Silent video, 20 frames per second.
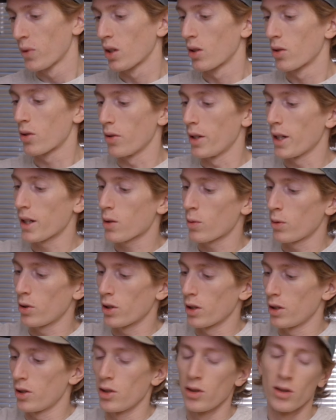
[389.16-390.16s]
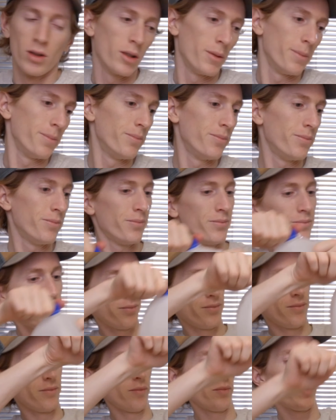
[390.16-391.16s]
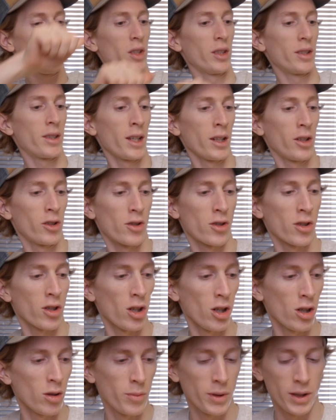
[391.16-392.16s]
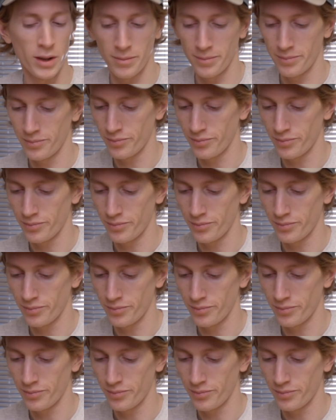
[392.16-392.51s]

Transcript: So next what you're gonna do, you're gonna take your SCOBY